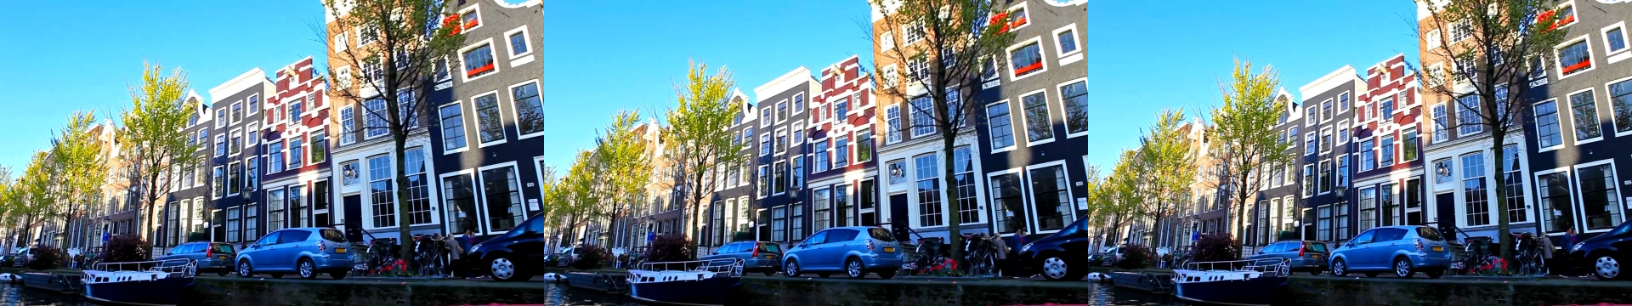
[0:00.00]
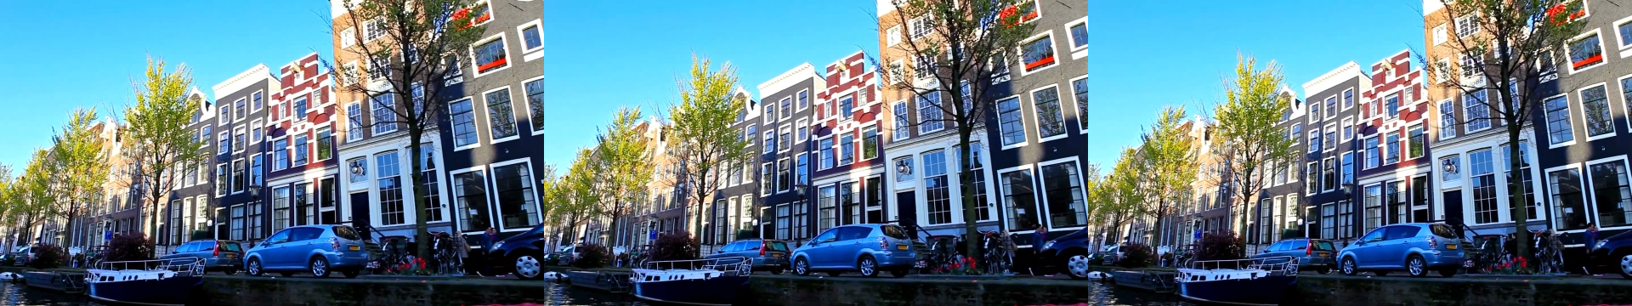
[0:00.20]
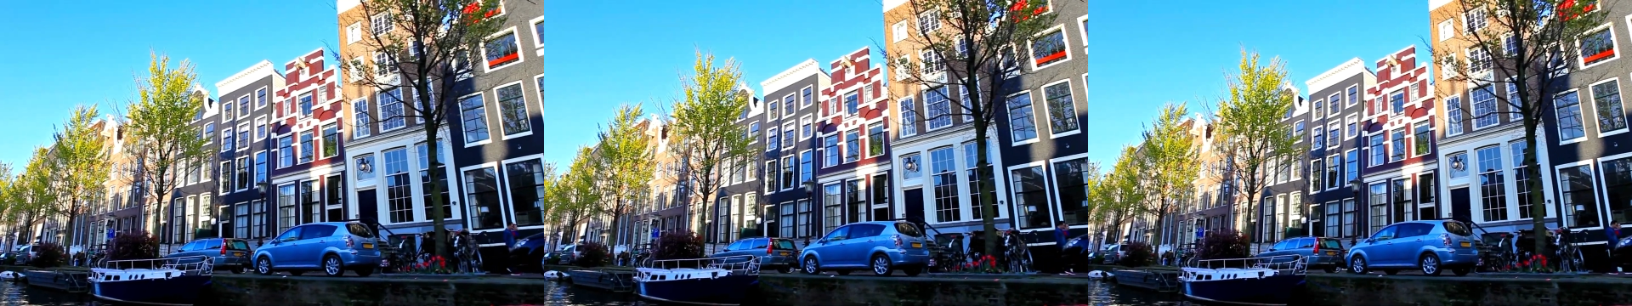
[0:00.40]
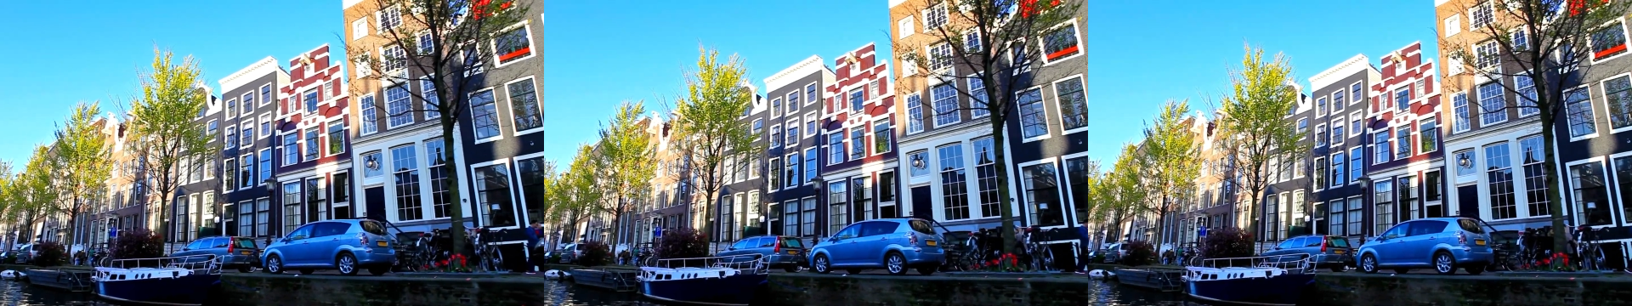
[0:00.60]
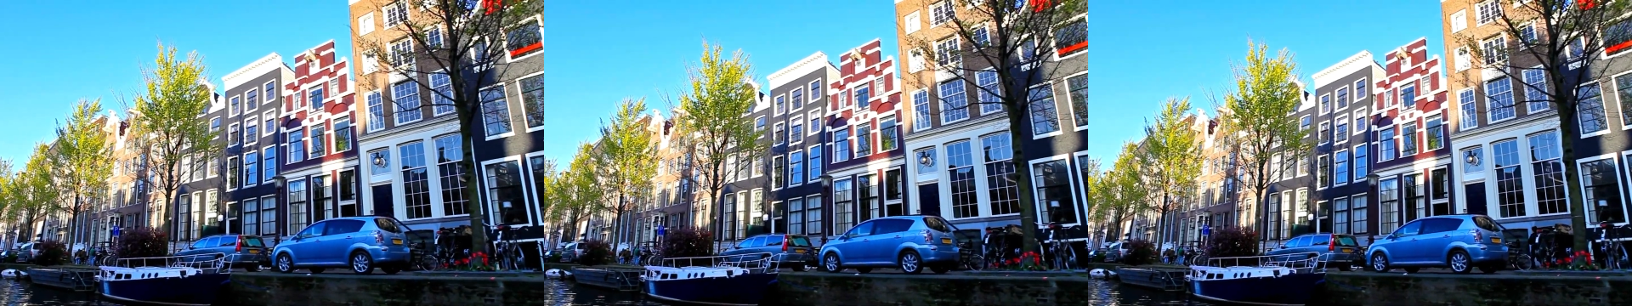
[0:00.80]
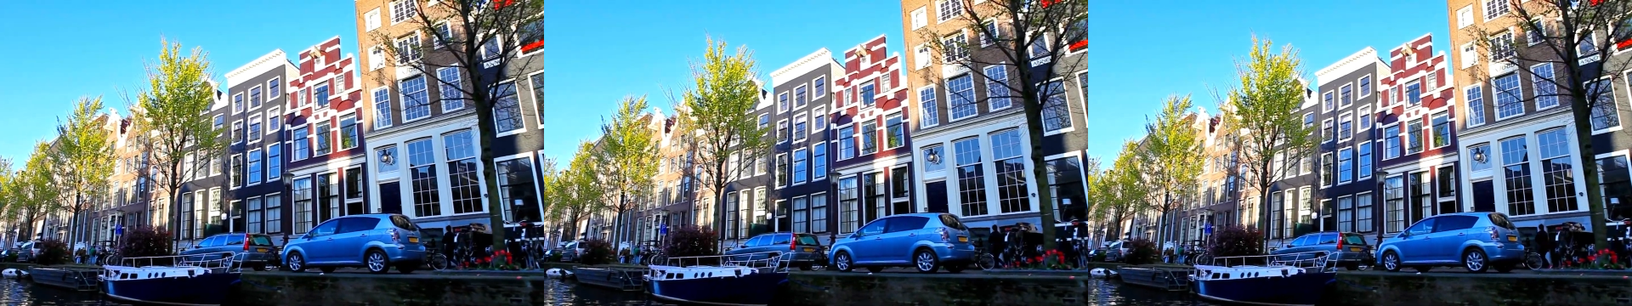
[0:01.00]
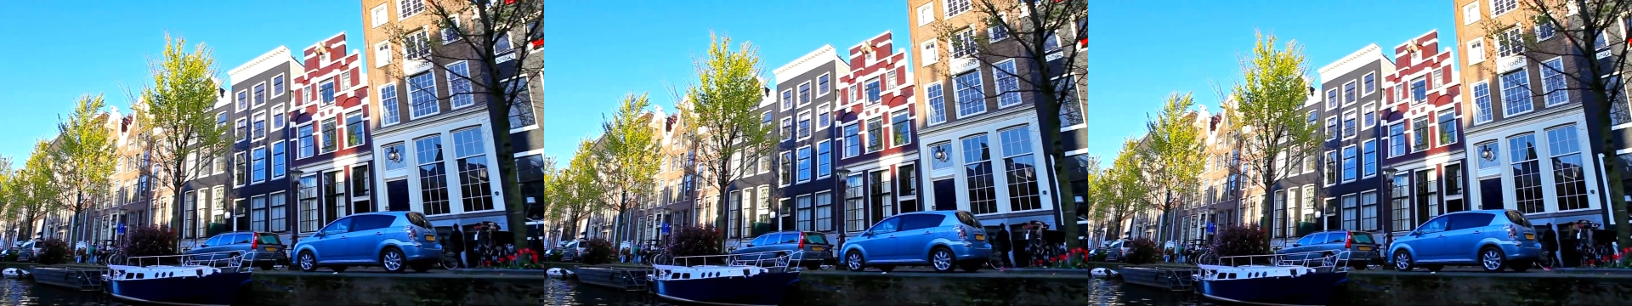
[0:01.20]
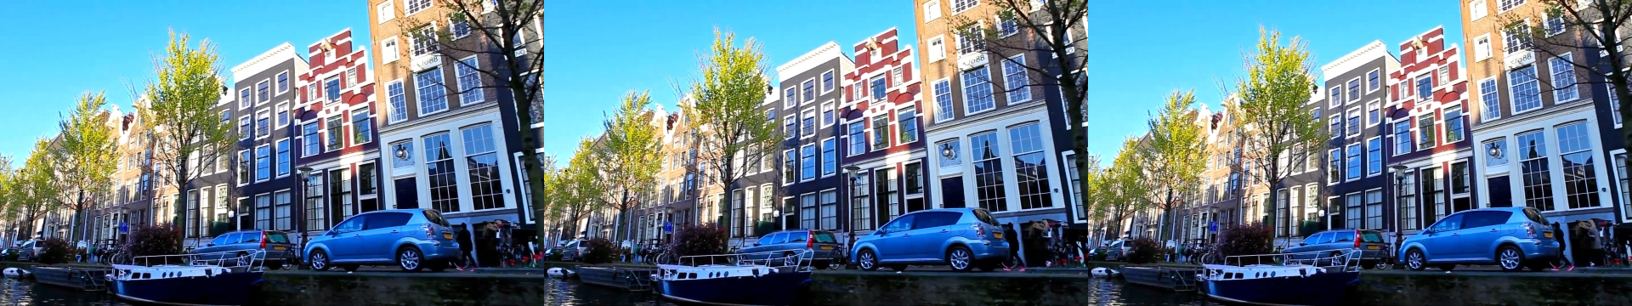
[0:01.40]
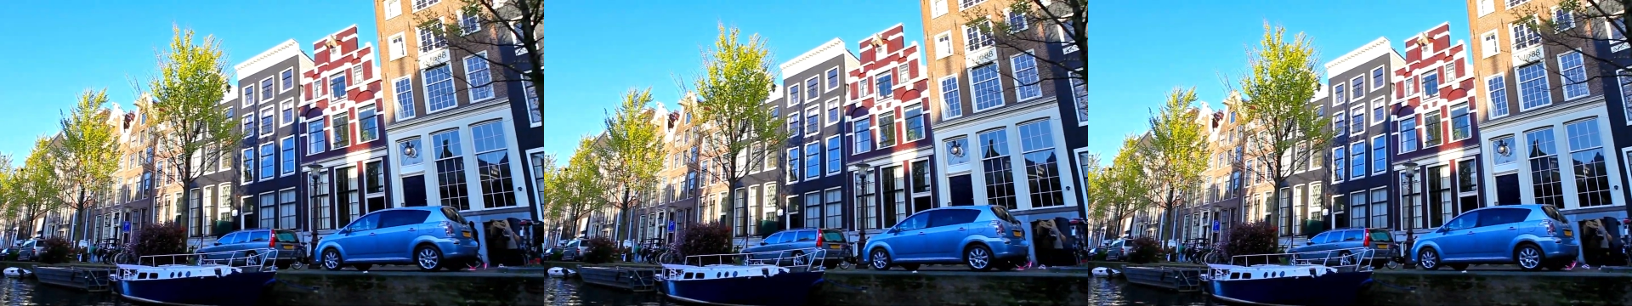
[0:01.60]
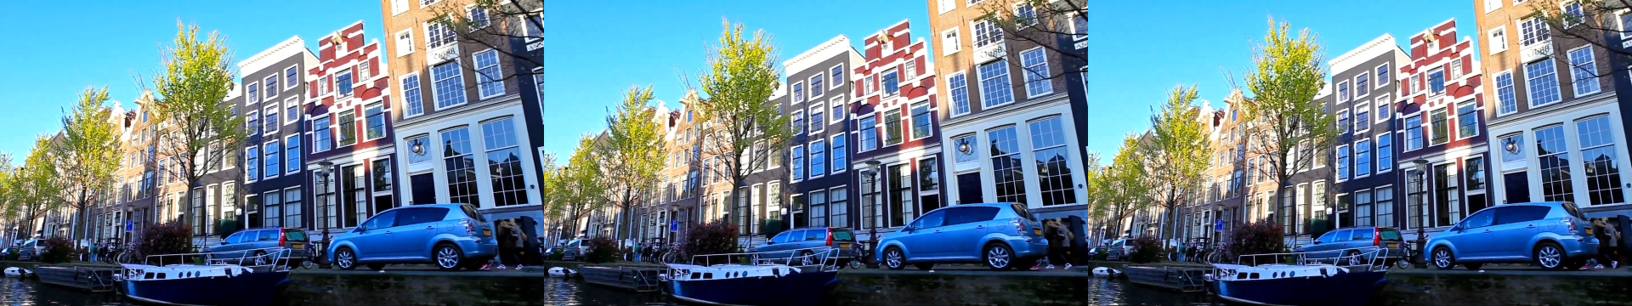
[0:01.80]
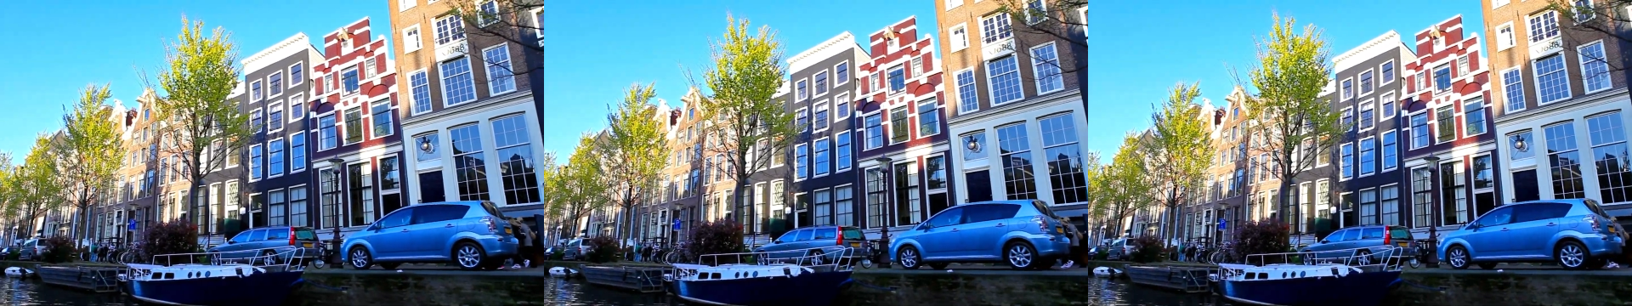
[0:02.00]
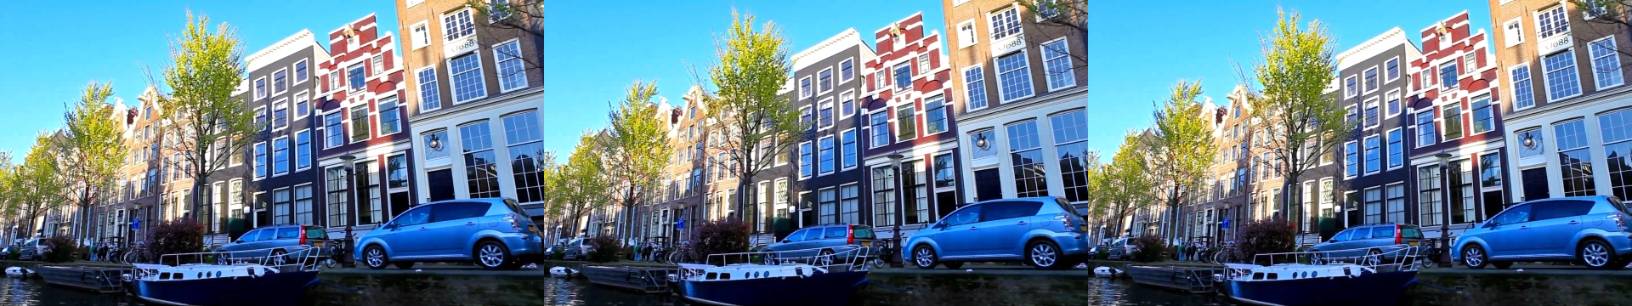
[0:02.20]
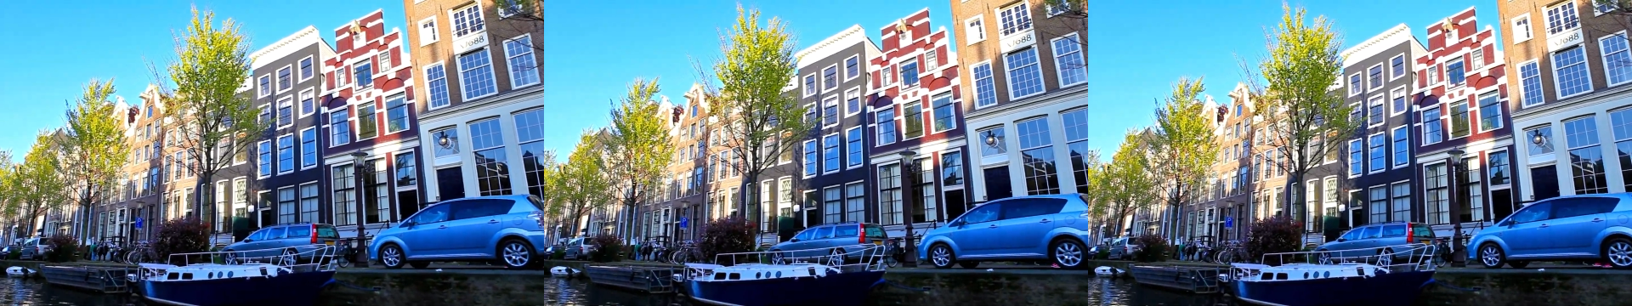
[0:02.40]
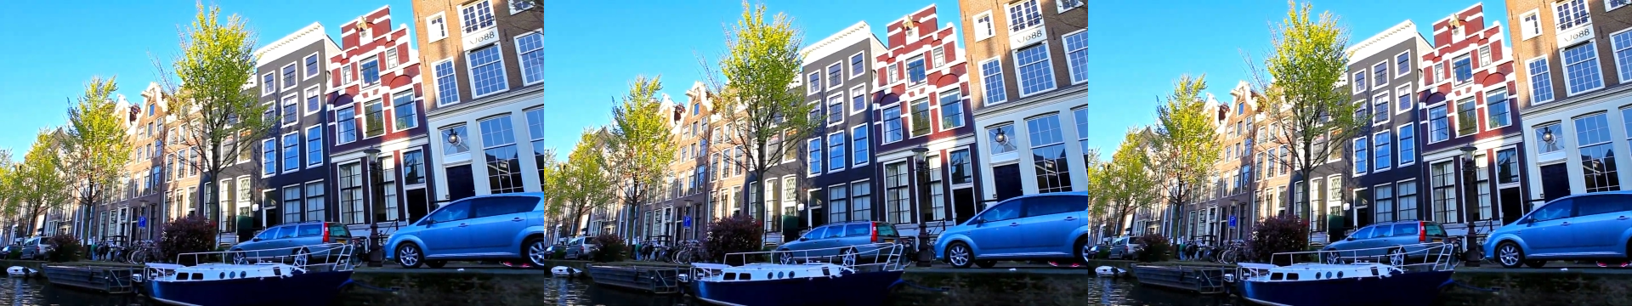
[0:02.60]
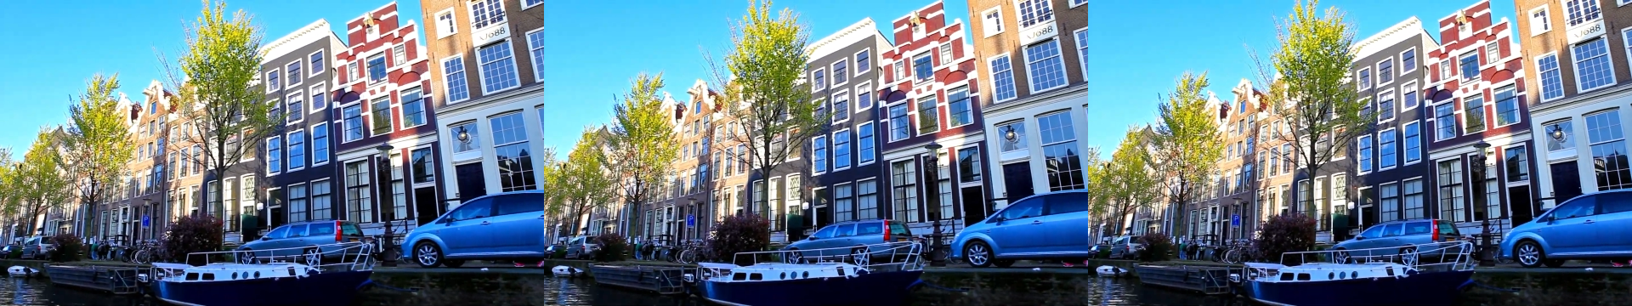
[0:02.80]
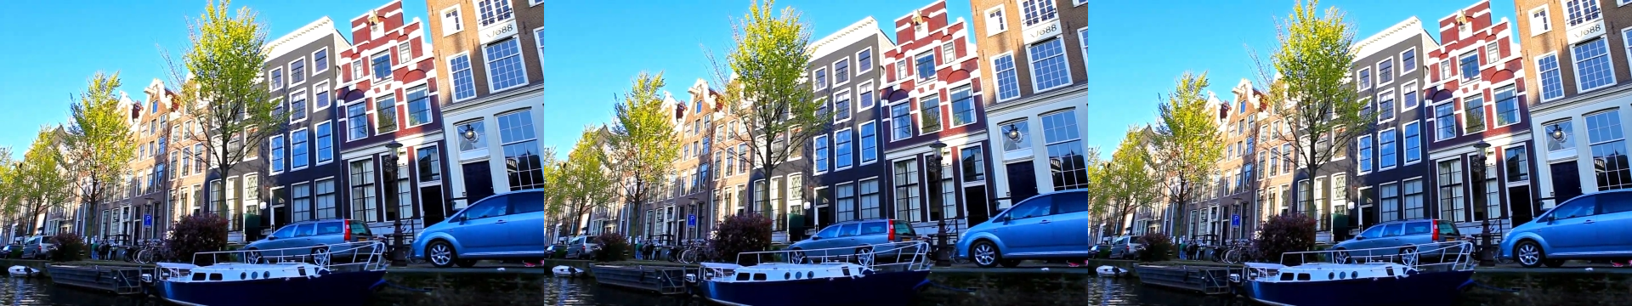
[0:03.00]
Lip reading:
[unreadable: no face in view]